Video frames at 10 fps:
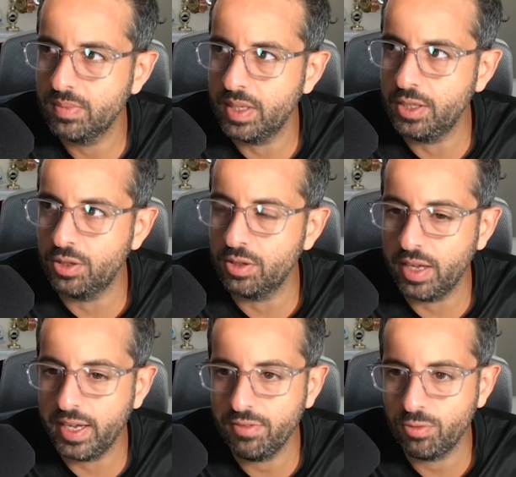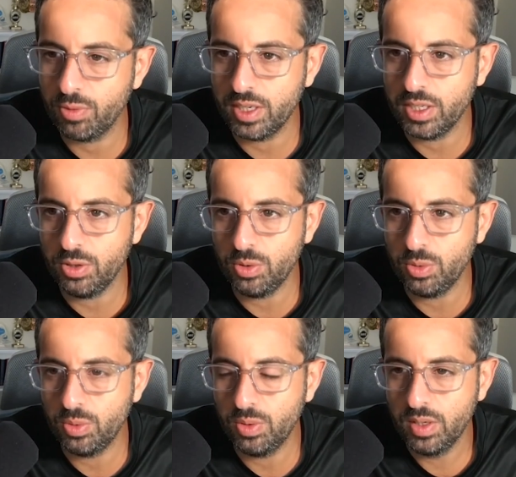in your life where
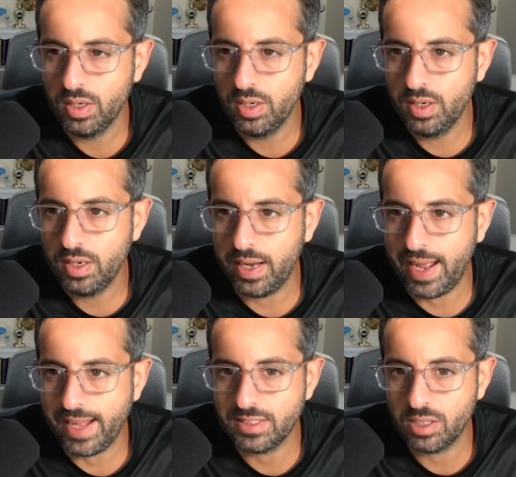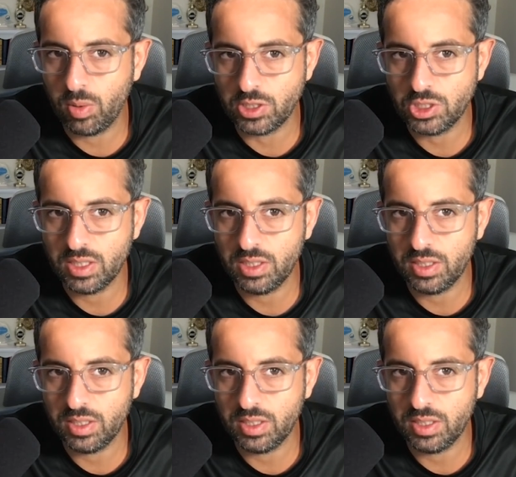you had to question